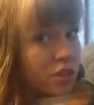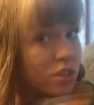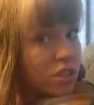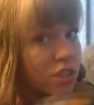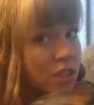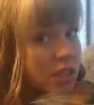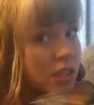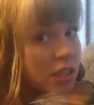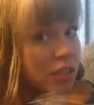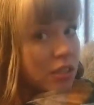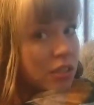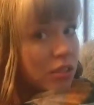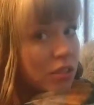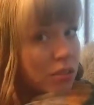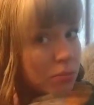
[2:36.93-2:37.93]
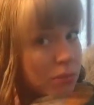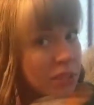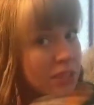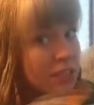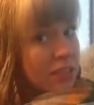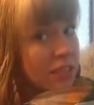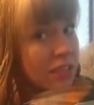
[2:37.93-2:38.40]
She
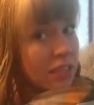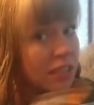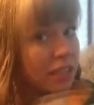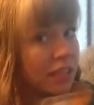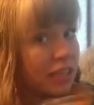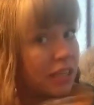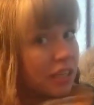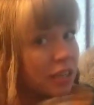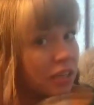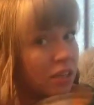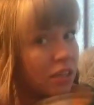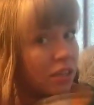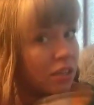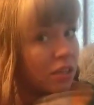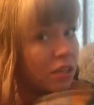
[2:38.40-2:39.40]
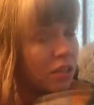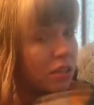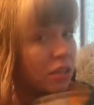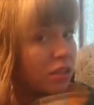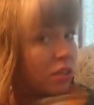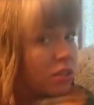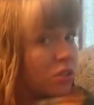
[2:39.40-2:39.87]
basically
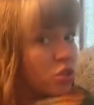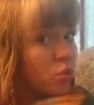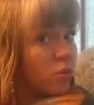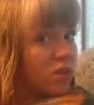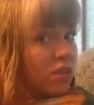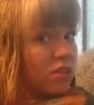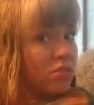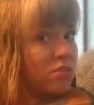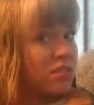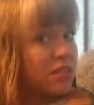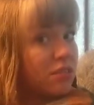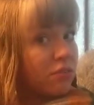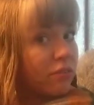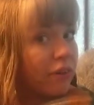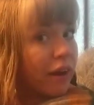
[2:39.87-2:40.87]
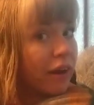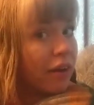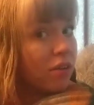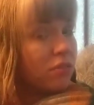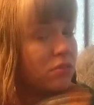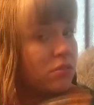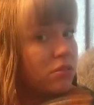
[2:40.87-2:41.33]
twirls it
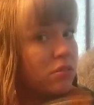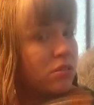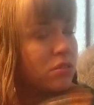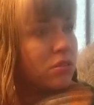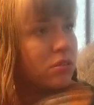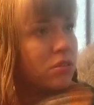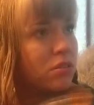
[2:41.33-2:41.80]
round.